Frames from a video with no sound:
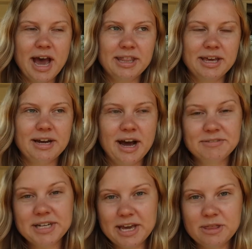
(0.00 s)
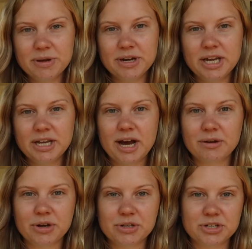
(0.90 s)
And then after 8th period I
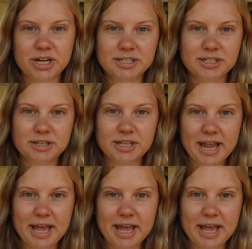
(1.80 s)
would go straight to the